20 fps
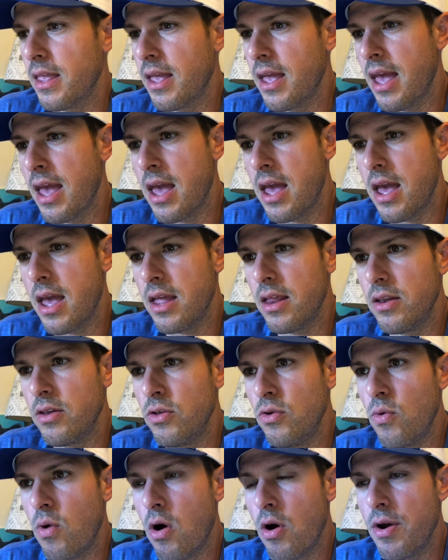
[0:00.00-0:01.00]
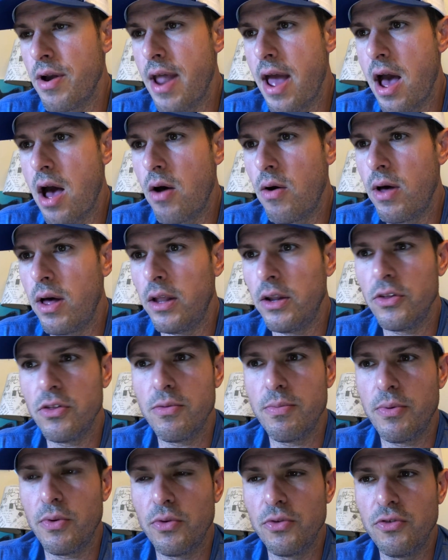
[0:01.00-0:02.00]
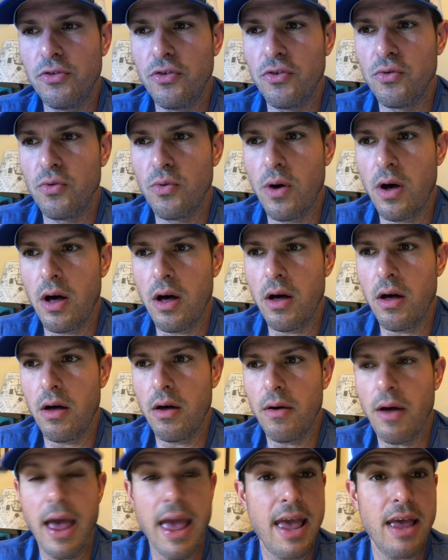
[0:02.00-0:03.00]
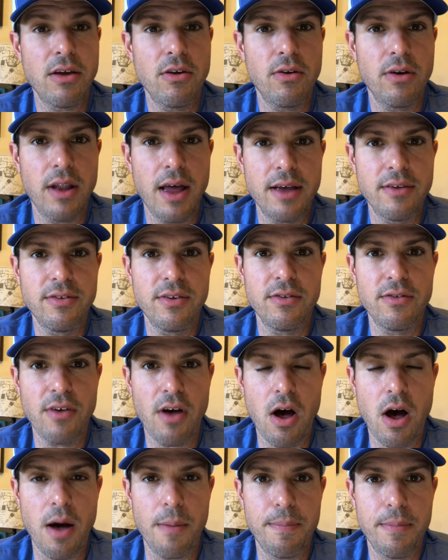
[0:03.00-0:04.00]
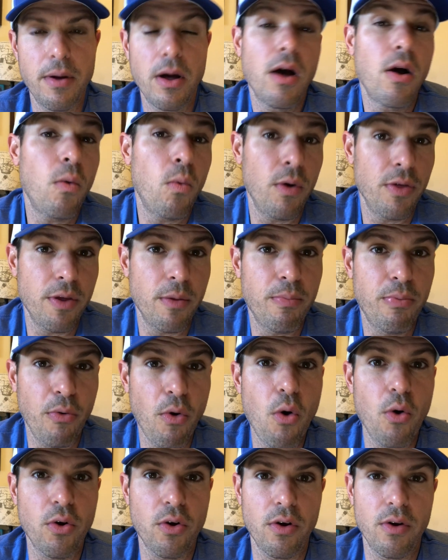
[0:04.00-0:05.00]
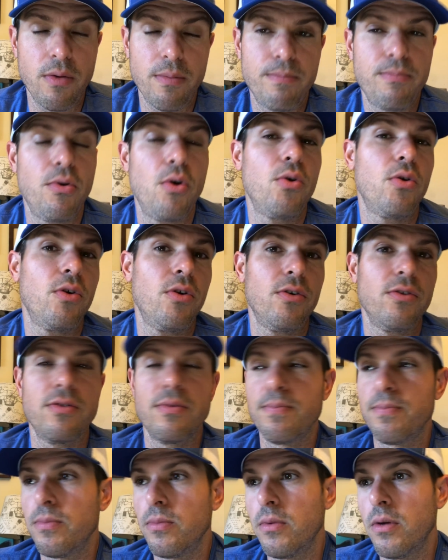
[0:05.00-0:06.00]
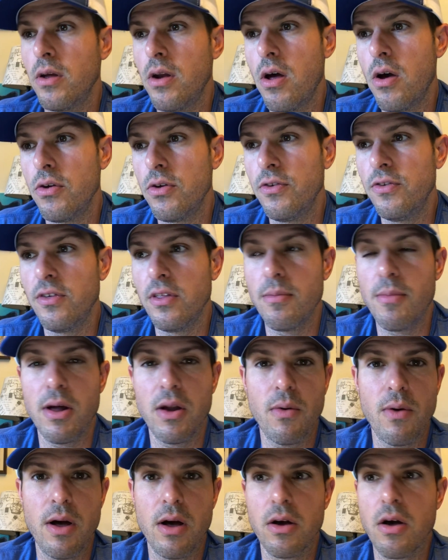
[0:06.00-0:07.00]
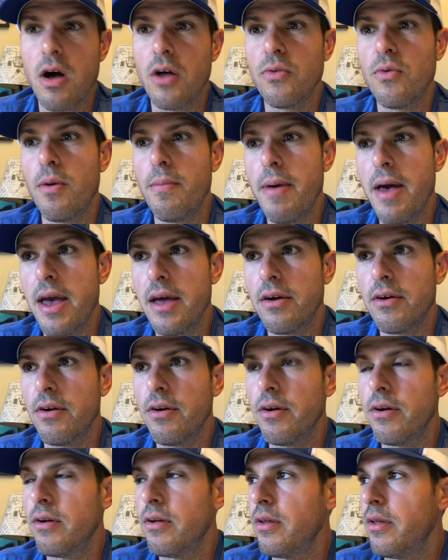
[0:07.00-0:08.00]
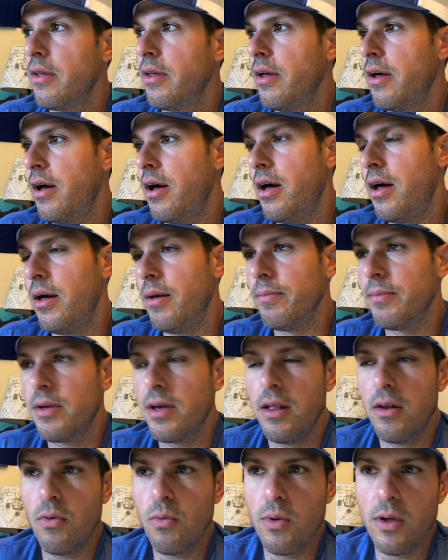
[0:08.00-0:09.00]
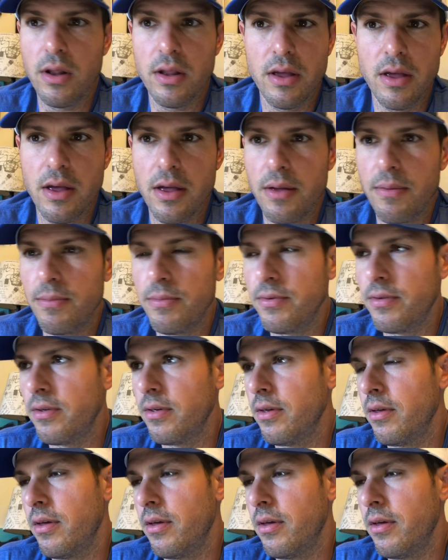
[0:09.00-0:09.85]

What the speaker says: and you are now eligible to hang your license up with a broker. Brokers, you know, you see them all around, Coldwell Banker, Keller Williams.